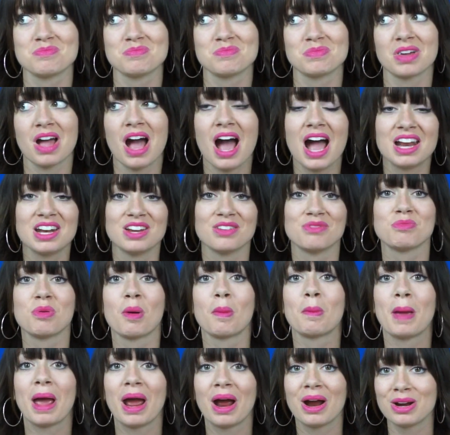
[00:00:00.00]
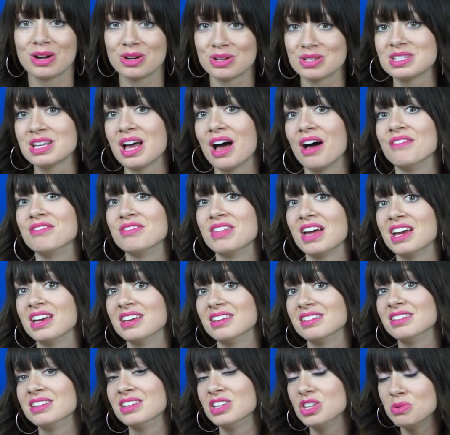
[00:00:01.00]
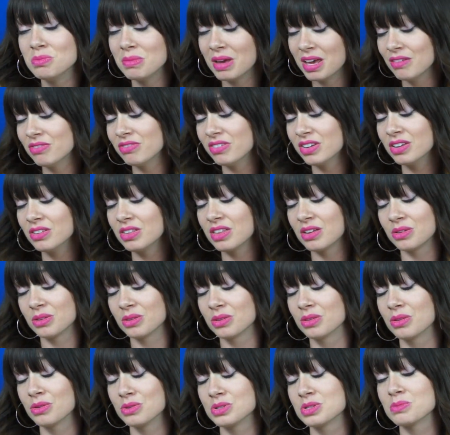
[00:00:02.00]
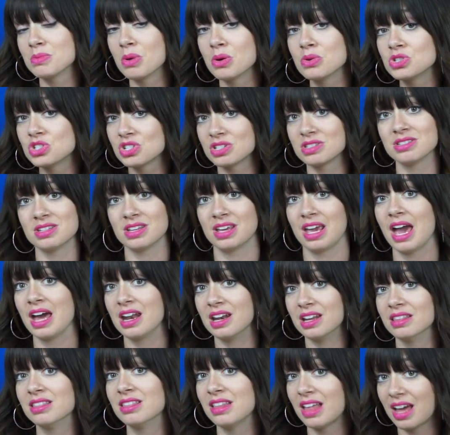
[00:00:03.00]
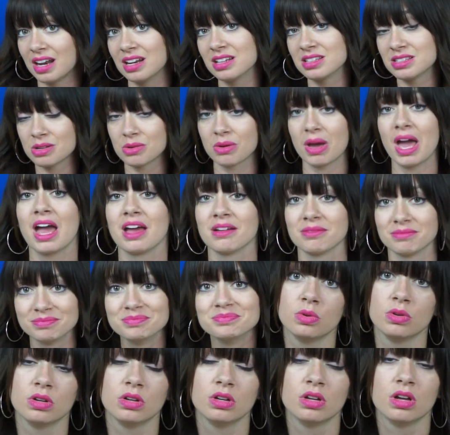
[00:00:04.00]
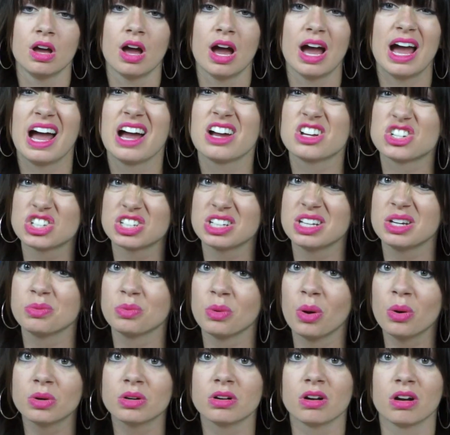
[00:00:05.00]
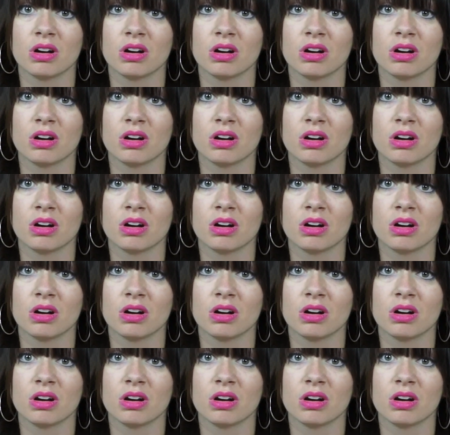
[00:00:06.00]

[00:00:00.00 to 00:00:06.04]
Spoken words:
kind of prepare yourself that you may feel those emotions again, and that it's okay. I actually wrote an